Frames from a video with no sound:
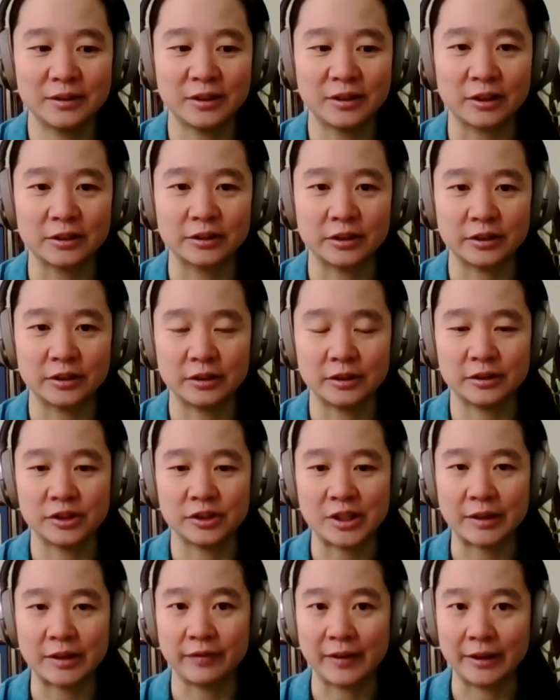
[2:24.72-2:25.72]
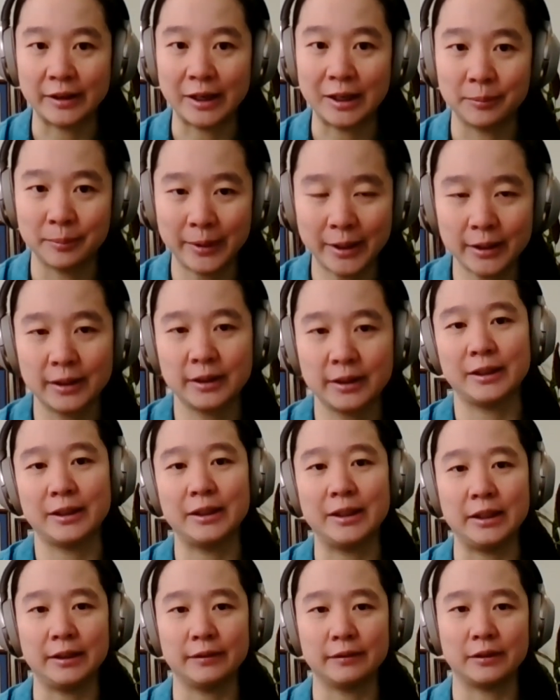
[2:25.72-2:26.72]
Dr. Jeff Van Humbeck,
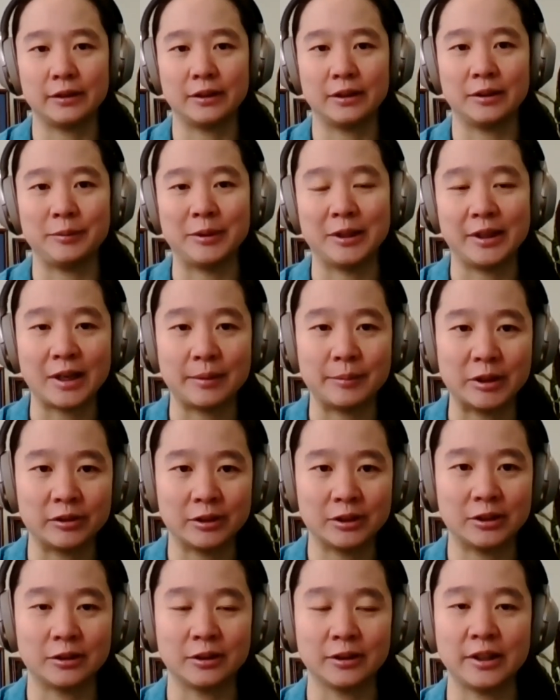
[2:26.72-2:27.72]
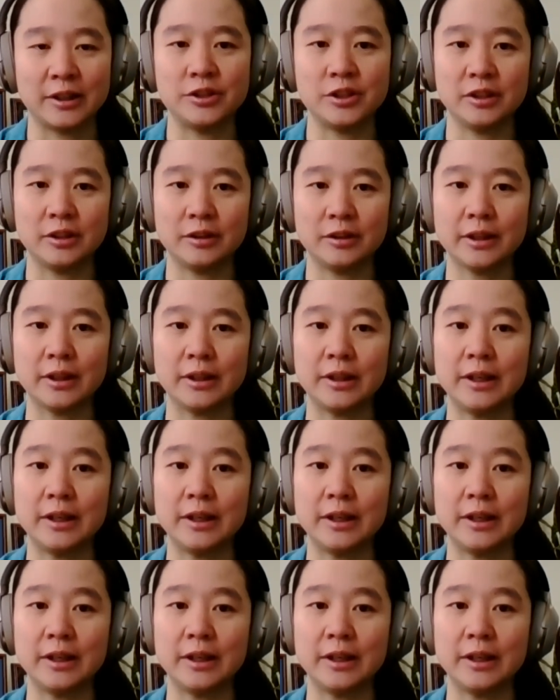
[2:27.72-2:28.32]
in chemical engineering,